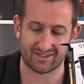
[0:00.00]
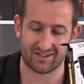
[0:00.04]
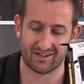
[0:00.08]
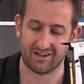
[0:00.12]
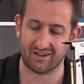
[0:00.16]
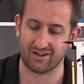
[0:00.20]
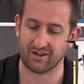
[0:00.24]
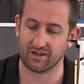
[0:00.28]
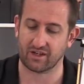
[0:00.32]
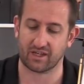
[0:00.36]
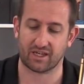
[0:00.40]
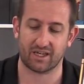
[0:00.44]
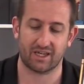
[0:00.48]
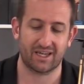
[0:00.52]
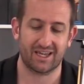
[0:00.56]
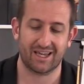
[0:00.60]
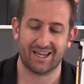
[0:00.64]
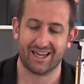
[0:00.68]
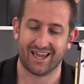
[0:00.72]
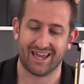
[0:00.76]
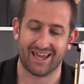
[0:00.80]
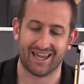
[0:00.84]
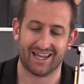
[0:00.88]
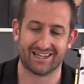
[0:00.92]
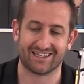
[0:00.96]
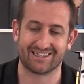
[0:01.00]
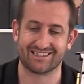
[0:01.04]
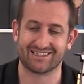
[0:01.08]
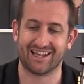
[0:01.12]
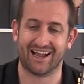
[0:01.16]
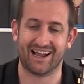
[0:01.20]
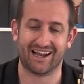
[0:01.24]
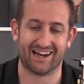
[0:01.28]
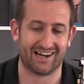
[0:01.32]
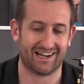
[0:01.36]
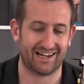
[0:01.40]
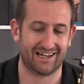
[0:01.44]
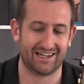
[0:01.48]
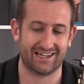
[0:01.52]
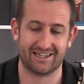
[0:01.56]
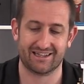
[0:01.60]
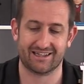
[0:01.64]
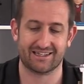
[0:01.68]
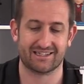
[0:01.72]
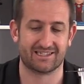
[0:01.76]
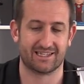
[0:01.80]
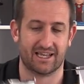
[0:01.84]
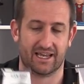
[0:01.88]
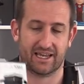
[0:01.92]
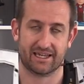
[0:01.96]
look exactly the
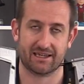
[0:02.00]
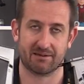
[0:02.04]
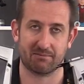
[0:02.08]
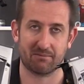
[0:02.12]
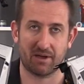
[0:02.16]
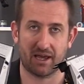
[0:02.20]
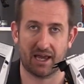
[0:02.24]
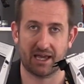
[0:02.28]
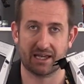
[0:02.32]
same,